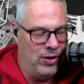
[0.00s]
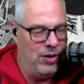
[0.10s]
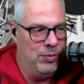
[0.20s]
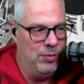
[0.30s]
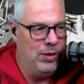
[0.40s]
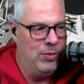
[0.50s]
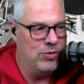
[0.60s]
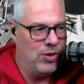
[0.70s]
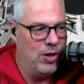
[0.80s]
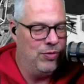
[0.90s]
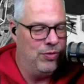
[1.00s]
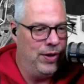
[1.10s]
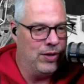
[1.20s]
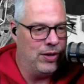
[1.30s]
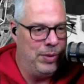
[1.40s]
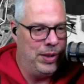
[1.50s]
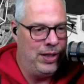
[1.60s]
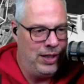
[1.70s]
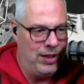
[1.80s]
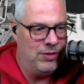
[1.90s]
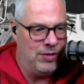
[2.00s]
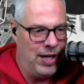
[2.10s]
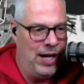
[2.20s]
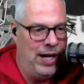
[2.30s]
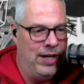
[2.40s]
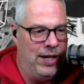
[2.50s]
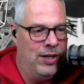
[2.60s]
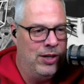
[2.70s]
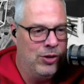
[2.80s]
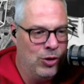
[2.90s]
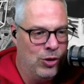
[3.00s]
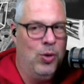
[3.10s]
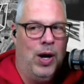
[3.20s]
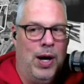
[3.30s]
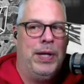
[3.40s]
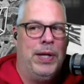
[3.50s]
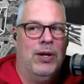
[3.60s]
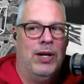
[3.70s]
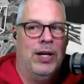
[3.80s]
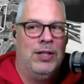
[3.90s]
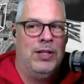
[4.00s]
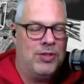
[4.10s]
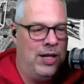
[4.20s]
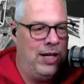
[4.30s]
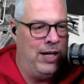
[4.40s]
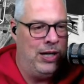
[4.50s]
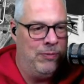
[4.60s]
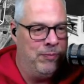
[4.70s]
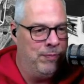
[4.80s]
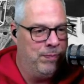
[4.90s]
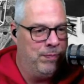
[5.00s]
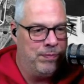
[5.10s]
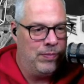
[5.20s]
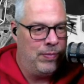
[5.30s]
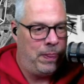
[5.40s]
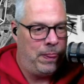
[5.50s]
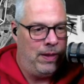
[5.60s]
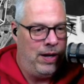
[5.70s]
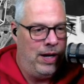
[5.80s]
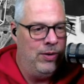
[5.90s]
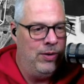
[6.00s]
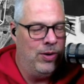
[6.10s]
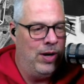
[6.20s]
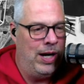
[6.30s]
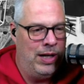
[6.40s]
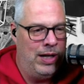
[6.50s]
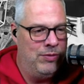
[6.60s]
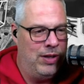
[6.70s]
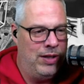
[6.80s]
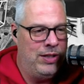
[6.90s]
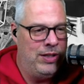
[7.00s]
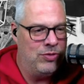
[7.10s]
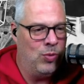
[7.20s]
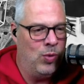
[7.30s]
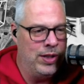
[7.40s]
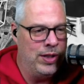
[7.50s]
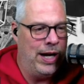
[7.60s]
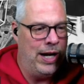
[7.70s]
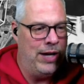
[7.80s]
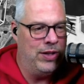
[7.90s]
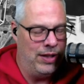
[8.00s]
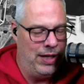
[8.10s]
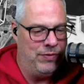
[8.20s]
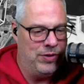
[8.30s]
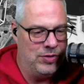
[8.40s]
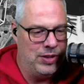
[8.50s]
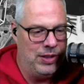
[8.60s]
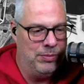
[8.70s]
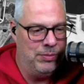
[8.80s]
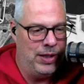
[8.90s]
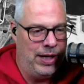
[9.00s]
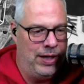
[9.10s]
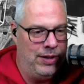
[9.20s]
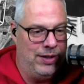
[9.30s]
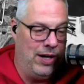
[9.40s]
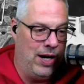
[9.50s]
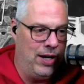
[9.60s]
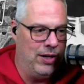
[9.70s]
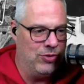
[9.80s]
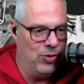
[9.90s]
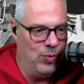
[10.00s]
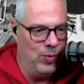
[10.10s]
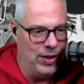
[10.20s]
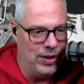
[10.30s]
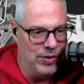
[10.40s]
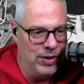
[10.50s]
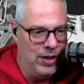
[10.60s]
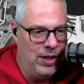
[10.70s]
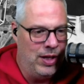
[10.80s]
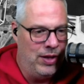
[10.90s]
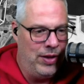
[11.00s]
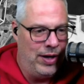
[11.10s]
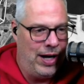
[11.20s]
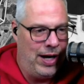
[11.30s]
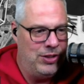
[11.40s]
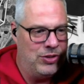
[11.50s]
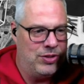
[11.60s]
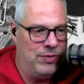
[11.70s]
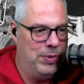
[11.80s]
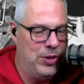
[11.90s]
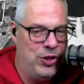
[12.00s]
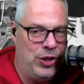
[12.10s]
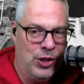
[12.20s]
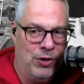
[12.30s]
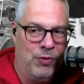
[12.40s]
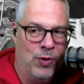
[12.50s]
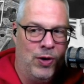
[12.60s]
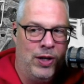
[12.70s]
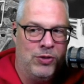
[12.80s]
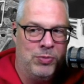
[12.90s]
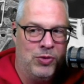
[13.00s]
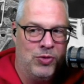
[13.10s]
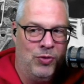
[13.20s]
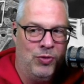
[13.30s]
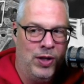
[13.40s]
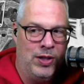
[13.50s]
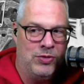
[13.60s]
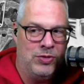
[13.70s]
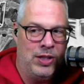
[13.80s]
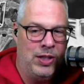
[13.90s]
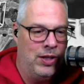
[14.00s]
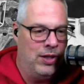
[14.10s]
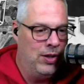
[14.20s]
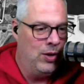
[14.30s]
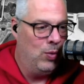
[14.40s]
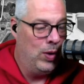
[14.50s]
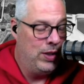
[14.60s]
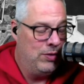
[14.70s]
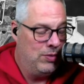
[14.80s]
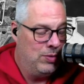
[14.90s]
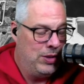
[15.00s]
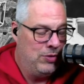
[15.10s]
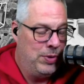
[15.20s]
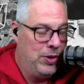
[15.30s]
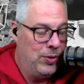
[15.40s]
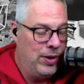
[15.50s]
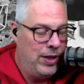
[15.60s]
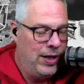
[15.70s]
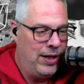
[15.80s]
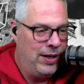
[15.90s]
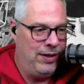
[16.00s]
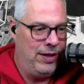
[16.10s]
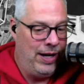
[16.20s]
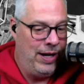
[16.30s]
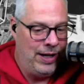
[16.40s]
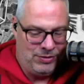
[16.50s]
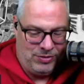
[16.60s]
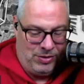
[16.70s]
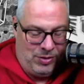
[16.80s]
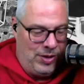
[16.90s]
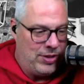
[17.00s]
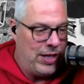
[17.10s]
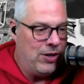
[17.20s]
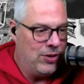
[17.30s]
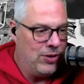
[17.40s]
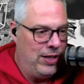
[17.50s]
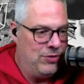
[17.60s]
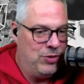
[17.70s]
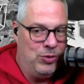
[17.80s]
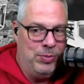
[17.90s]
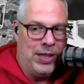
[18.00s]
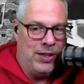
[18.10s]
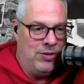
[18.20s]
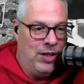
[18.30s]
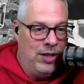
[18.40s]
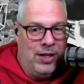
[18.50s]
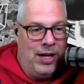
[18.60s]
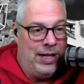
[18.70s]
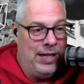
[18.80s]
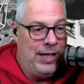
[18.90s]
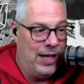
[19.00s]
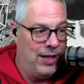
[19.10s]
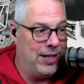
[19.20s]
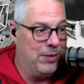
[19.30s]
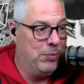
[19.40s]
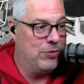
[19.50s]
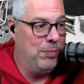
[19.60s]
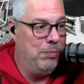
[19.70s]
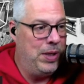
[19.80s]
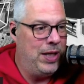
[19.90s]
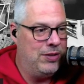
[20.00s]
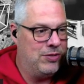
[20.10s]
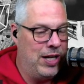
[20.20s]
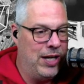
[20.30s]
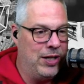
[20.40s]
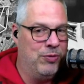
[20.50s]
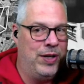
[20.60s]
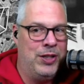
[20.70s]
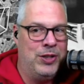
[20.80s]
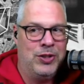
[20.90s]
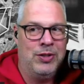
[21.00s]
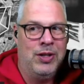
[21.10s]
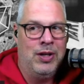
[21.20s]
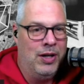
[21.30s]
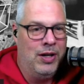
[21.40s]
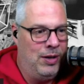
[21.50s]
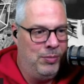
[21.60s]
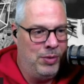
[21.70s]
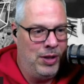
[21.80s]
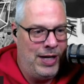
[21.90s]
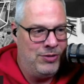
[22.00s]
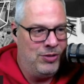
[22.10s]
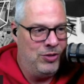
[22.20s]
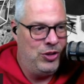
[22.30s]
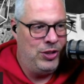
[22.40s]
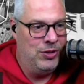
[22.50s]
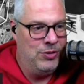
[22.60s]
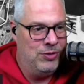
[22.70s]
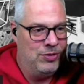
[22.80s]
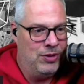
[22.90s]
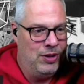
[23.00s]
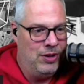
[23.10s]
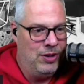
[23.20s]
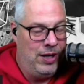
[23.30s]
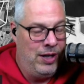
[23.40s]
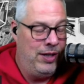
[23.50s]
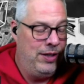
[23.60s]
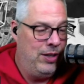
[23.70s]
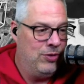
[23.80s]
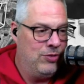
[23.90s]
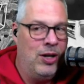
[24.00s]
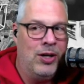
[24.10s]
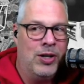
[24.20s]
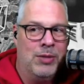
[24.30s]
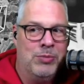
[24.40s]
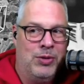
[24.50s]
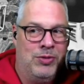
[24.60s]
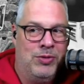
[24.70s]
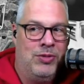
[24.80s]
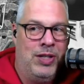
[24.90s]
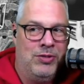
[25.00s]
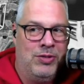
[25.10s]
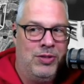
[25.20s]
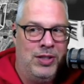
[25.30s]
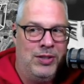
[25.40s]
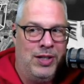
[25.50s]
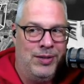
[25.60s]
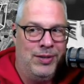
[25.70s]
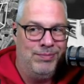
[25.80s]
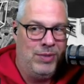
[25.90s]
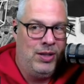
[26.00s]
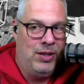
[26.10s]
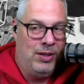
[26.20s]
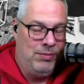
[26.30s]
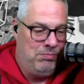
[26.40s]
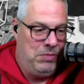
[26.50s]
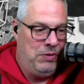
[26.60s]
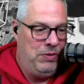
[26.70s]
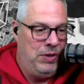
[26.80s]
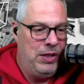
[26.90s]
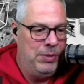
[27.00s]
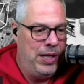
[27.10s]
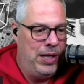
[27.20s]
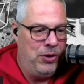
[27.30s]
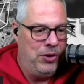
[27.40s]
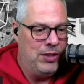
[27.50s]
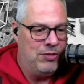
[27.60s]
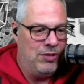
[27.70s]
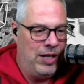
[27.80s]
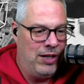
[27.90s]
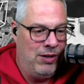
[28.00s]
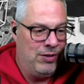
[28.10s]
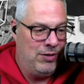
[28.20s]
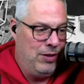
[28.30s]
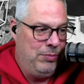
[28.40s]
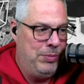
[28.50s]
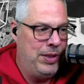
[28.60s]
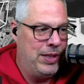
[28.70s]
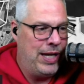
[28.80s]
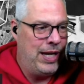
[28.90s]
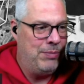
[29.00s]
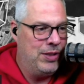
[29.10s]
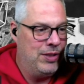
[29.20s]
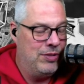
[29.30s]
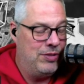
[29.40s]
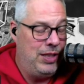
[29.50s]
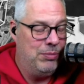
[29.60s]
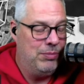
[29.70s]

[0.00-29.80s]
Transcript: I mean, it was heartfelt. I mean, this guy grew up here, and this guy, I don't know, he's the one guy that left this team, and not on his own will even, that I just have been cheering for, and it's been so fun to see what he's been doing, and I guess the rest of Calgary has too, because he got like almost a minute standing ovation, lots of cheers, and then Daryl Sutter comes out and says that if he'd have been healthy and signed long term, he'd be the captain of this team.